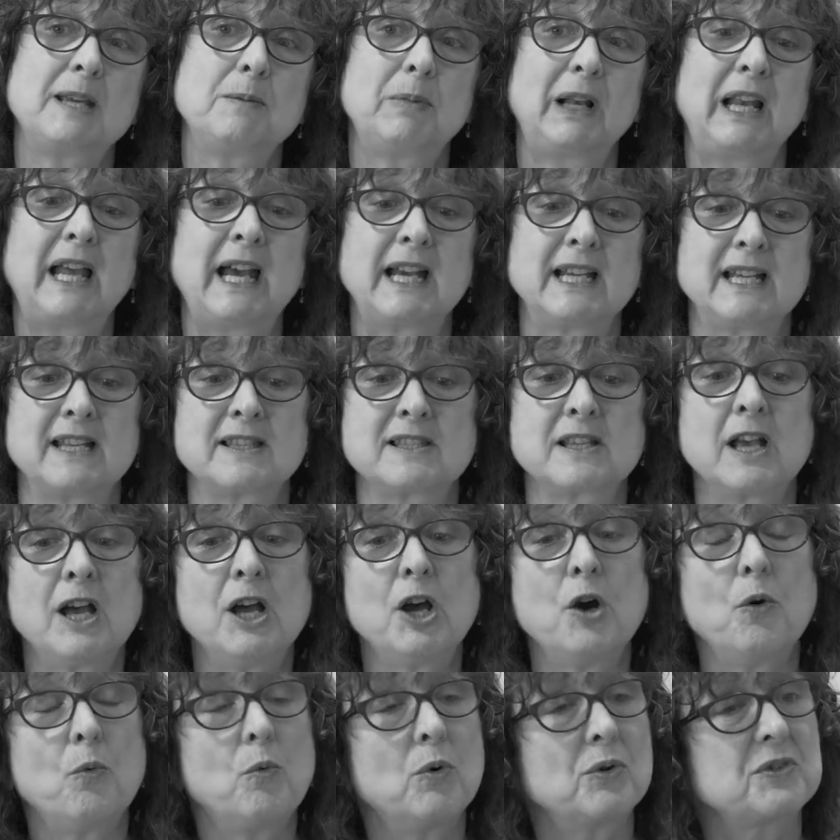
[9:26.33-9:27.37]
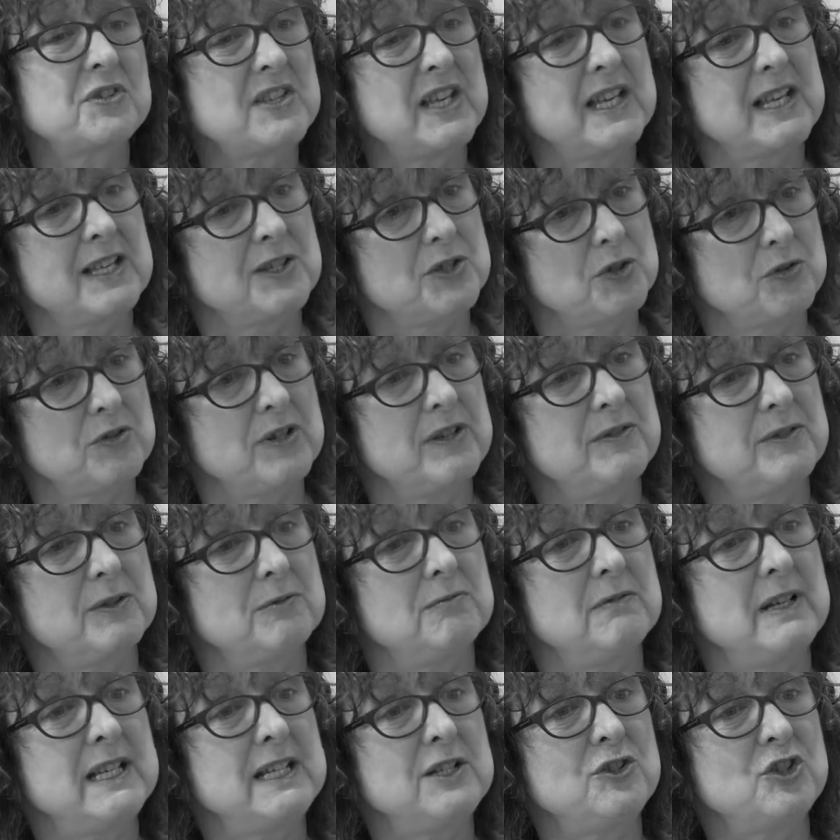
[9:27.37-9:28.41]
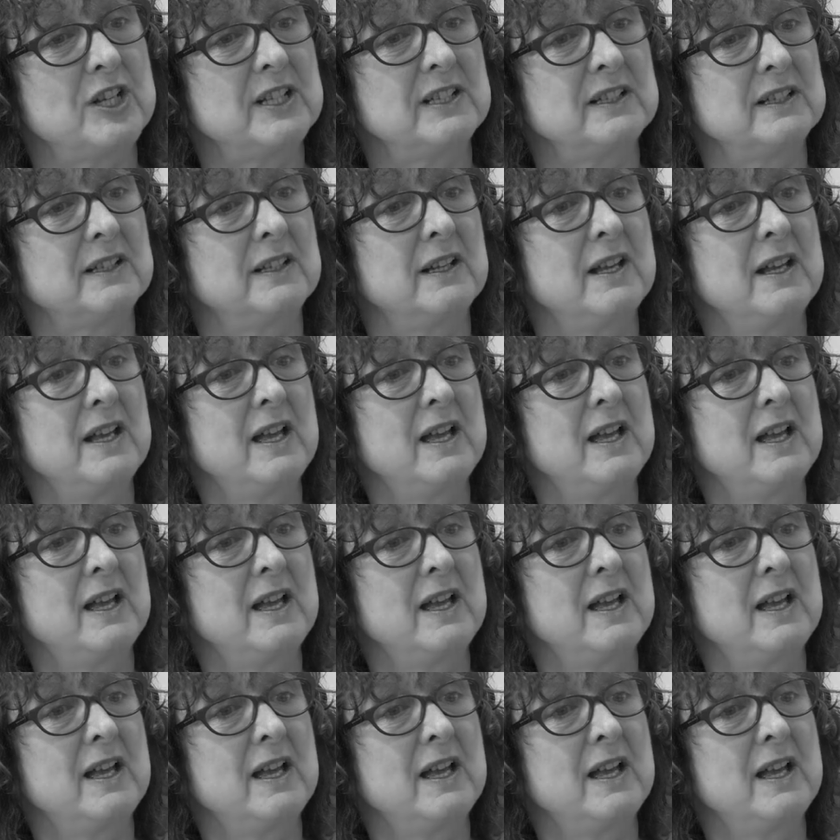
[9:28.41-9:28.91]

players? What's the history of the region?